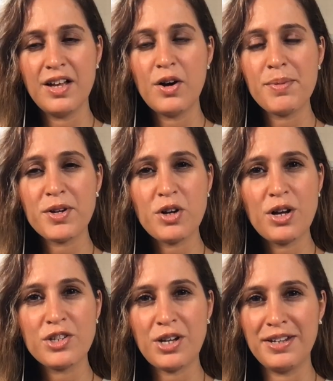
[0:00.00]
Oh my
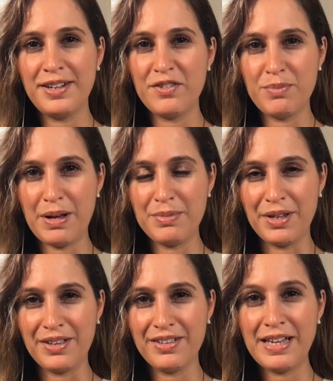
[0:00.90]
gosh, I love
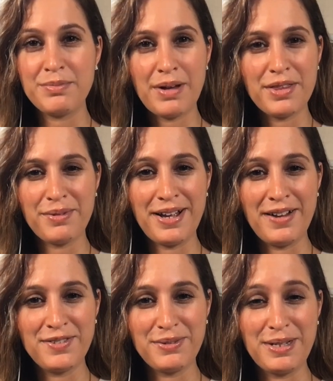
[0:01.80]
bamia. And by the way, I
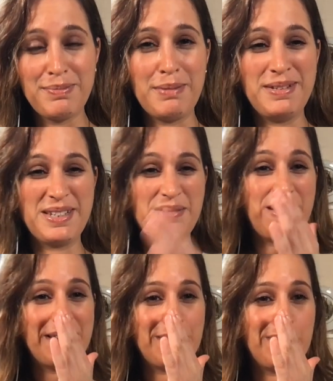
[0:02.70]
have to really probably
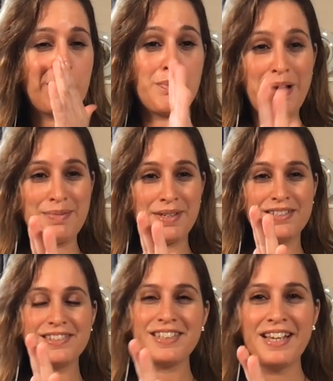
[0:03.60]
explain to people what bamia
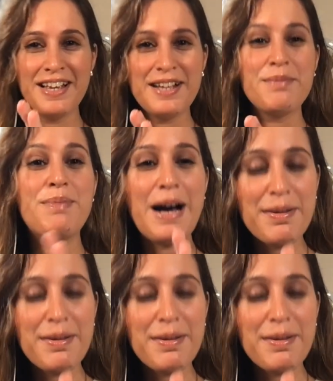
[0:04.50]
is. Bamia